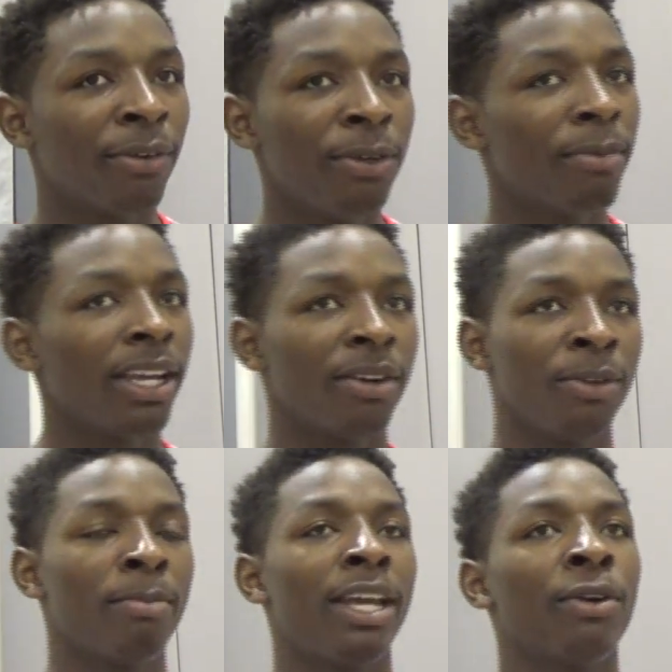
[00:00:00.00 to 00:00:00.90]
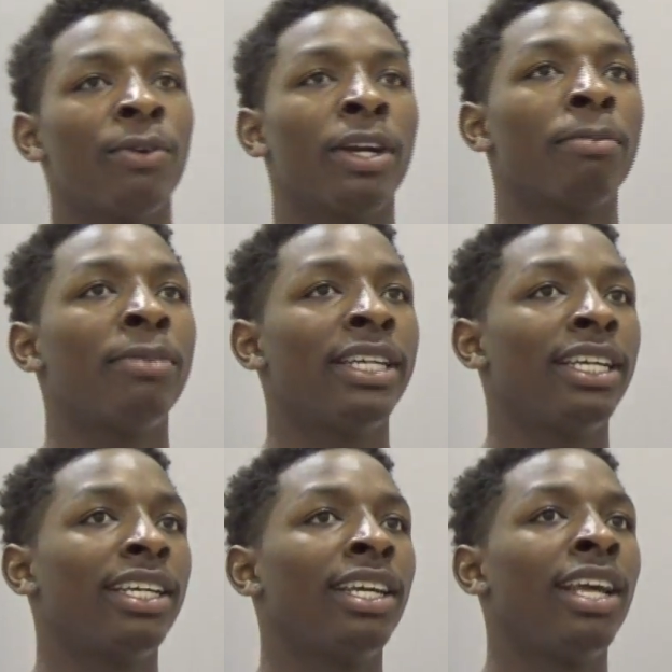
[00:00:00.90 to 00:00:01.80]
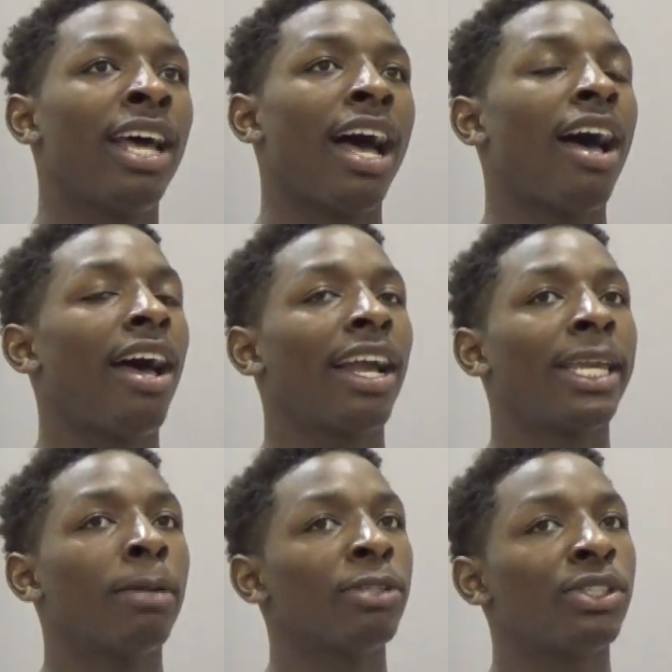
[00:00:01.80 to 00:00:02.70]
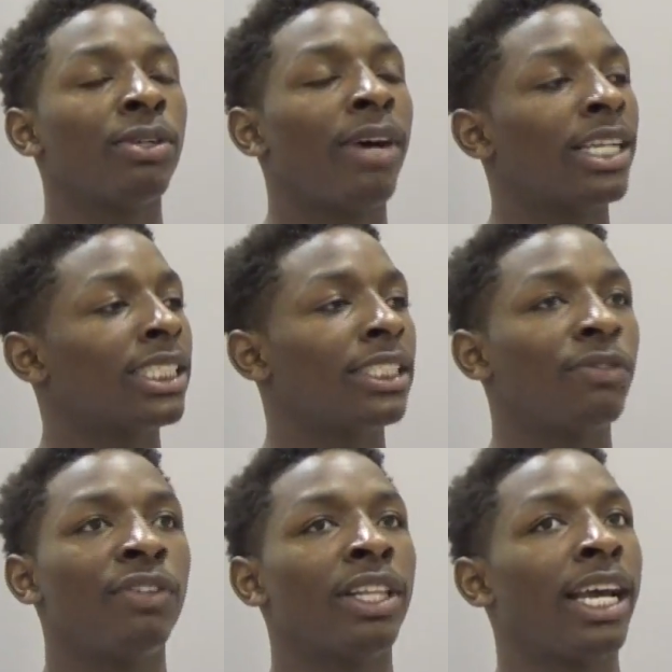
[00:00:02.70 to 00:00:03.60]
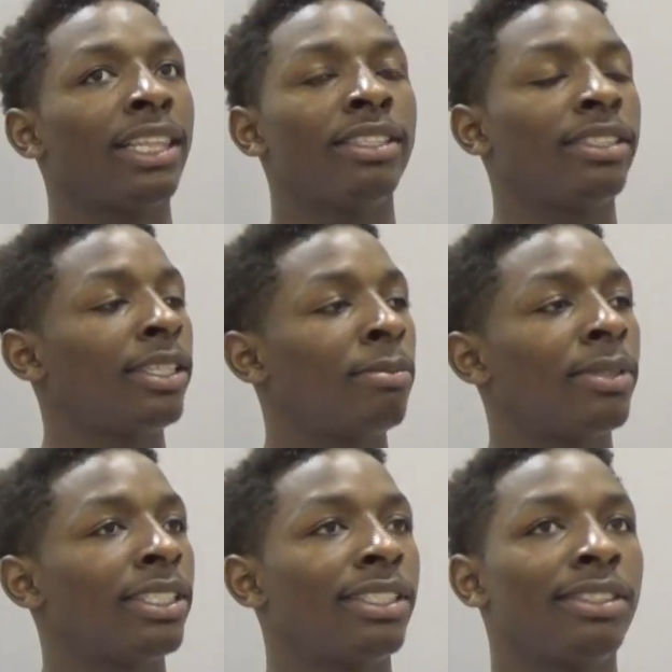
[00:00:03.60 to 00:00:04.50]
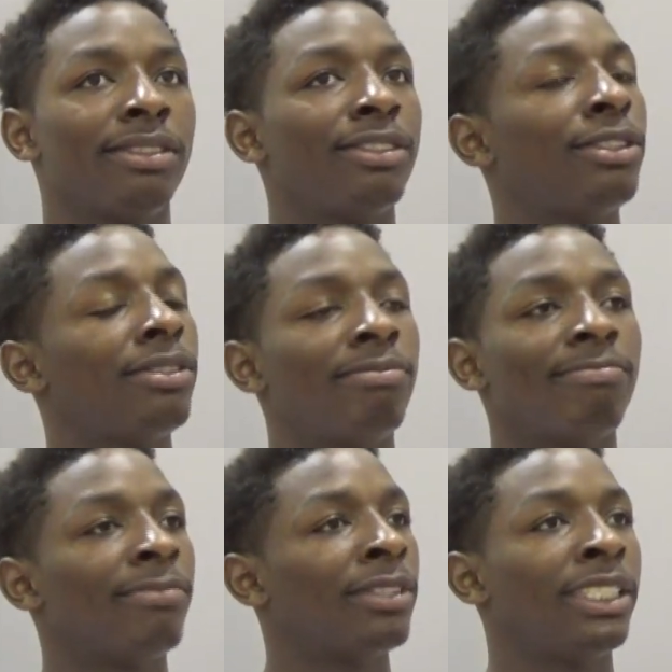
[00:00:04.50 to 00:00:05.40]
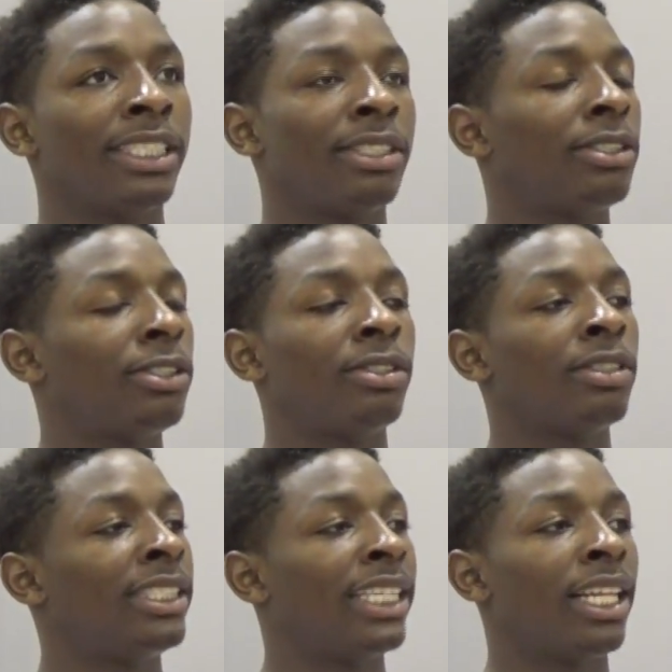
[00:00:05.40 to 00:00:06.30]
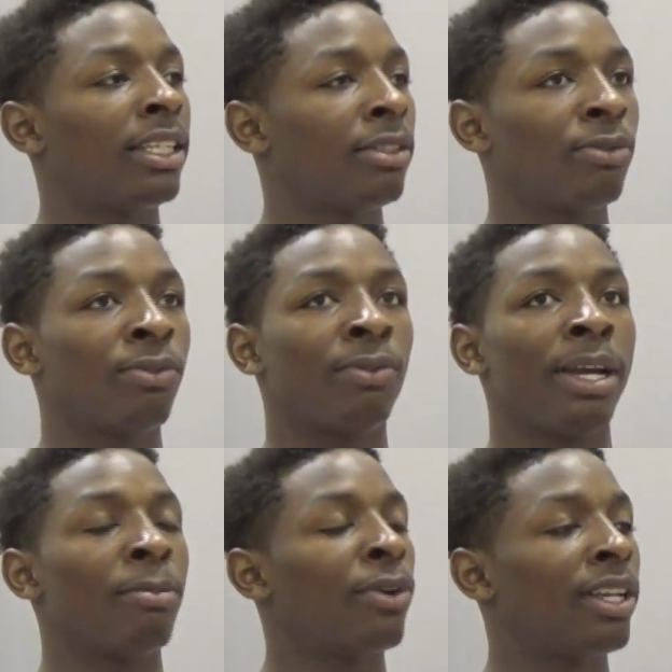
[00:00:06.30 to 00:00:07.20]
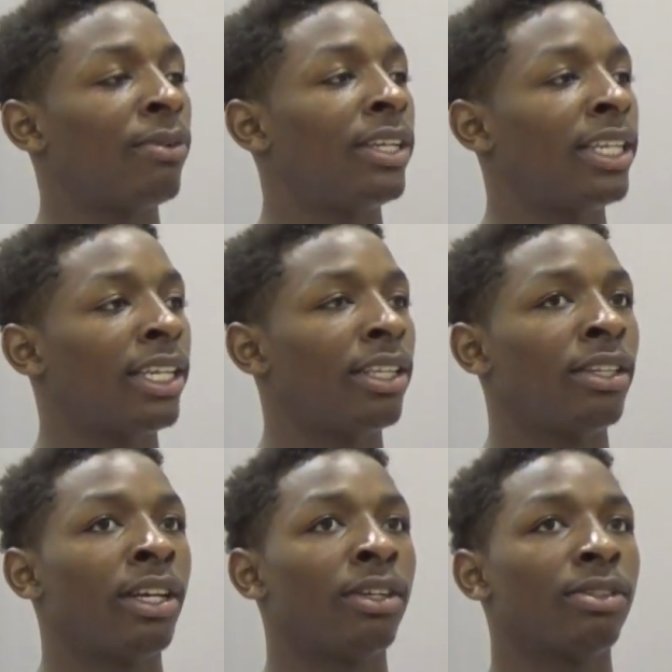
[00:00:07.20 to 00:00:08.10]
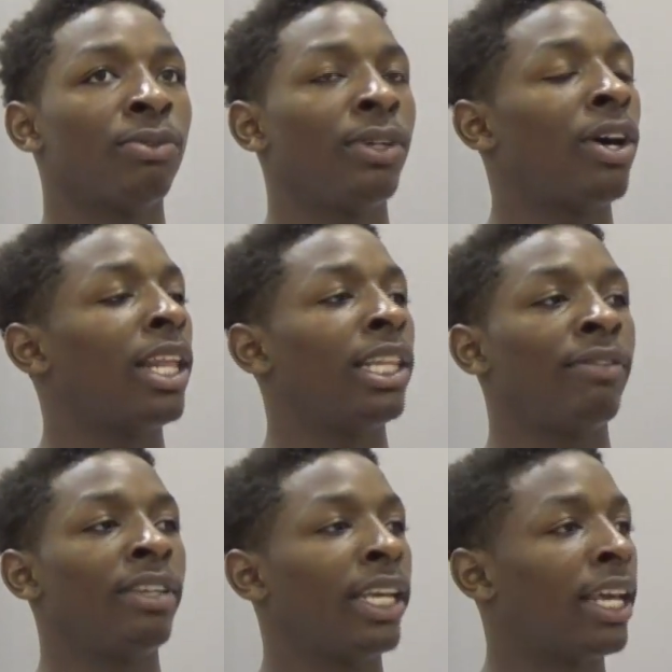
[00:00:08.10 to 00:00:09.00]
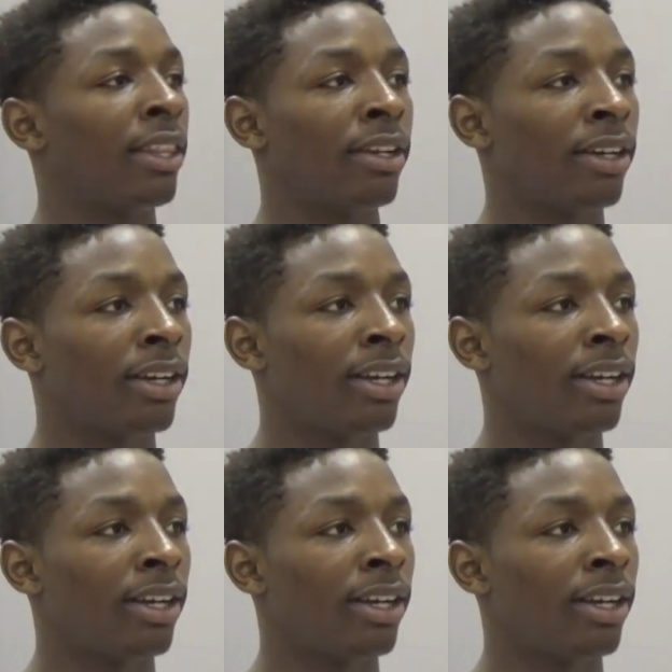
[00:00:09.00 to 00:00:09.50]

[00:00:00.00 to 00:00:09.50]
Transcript: we made we made it work, but chemistry wise, I just feel like this team is just gelling way more than we did. You know, we all live together.